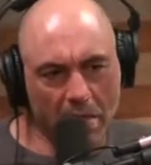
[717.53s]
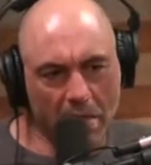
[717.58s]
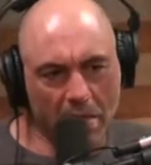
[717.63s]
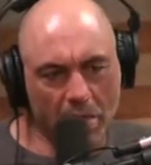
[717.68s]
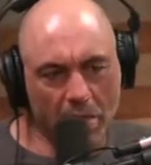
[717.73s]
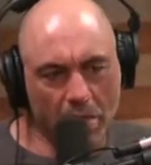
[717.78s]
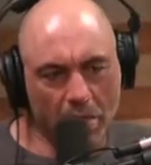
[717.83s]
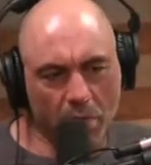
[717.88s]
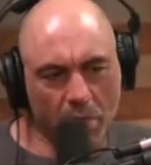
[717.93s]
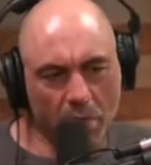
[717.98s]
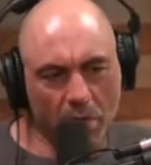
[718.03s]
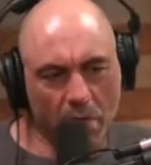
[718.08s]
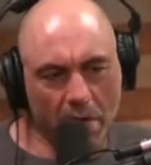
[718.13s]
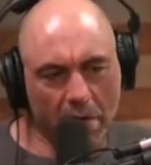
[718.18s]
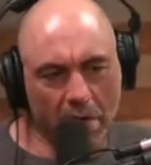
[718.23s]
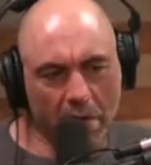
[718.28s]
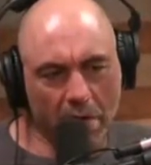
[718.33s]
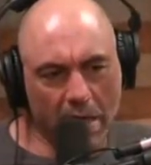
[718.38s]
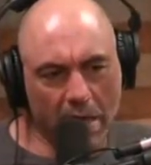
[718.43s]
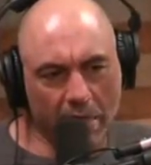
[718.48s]
And we're
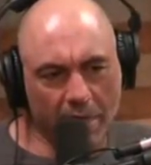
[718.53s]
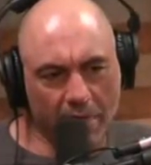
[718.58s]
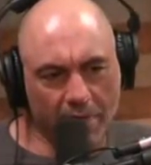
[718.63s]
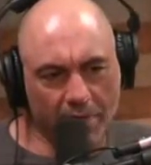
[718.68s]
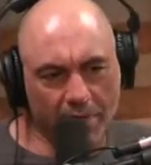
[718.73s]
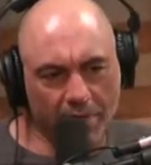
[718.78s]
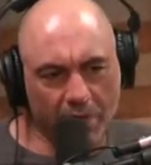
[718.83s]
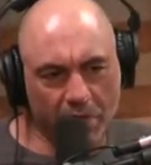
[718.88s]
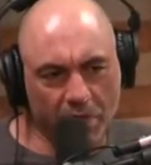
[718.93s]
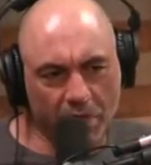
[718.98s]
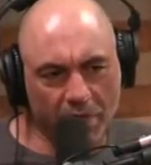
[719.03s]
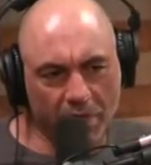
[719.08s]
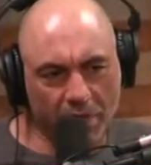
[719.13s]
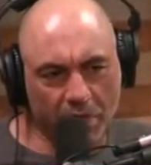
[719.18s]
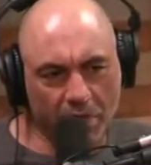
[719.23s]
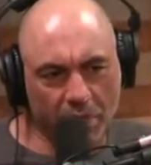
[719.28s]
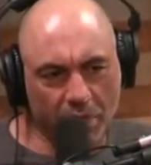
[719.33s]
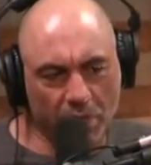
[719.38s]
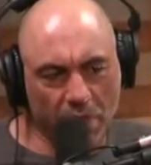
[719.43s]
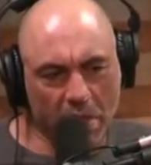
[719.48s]
worried that, first of
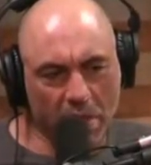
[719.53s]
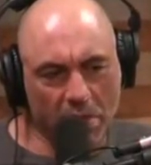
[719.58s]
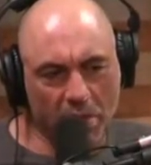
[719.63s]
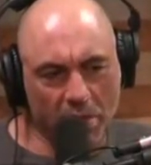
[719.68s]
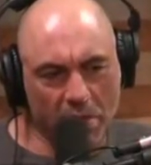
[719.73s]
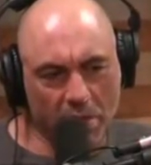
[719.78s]
all, if we're not the